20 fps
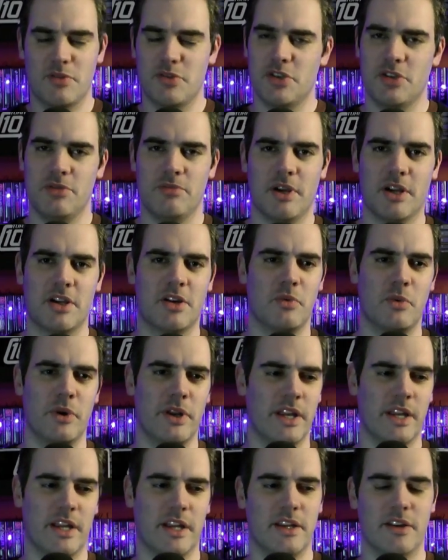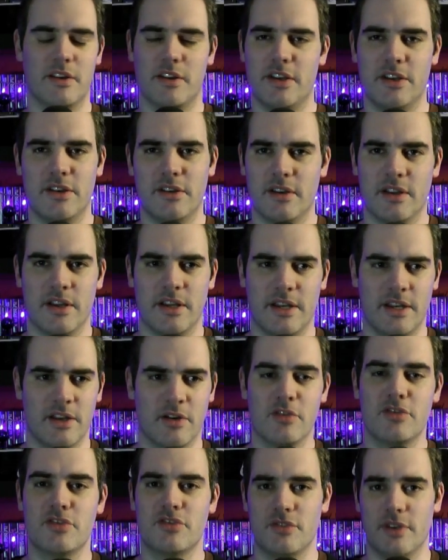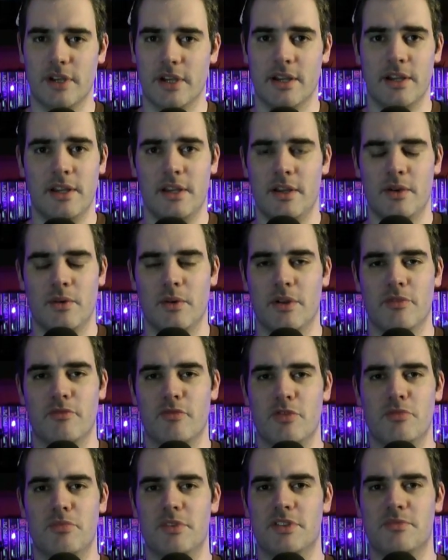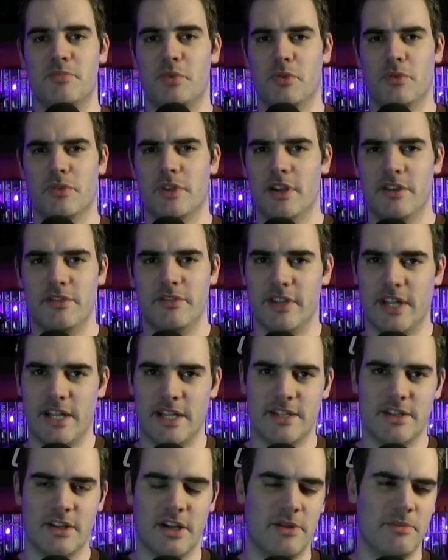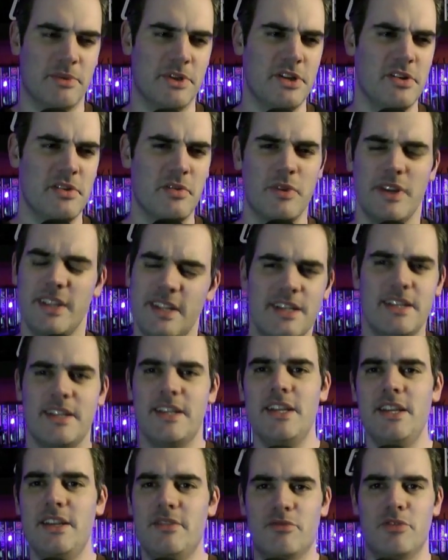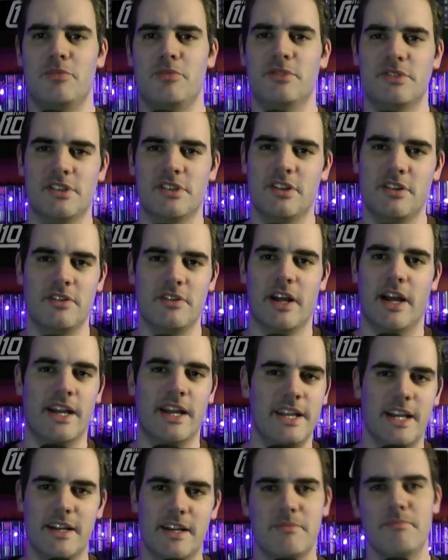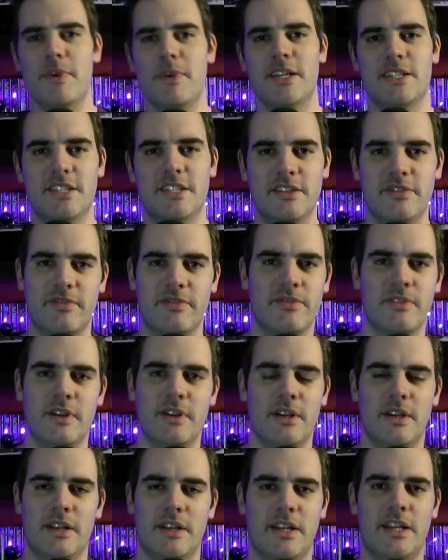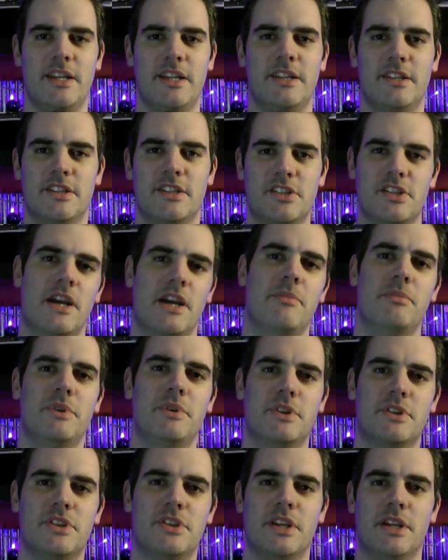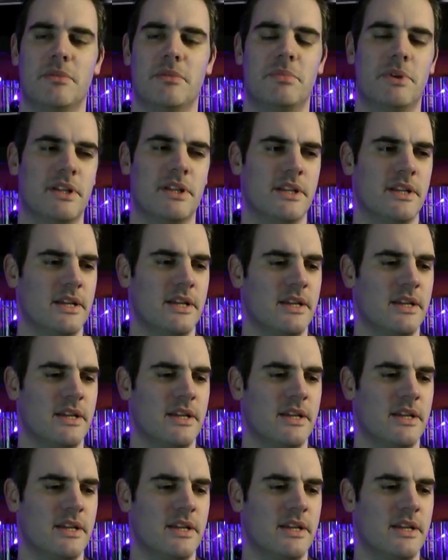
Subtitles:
Schumacher winning in Austria when Rubens pulled over that time. And he thought he didn't need Rubens to do that. He had a massive lead in the championship, and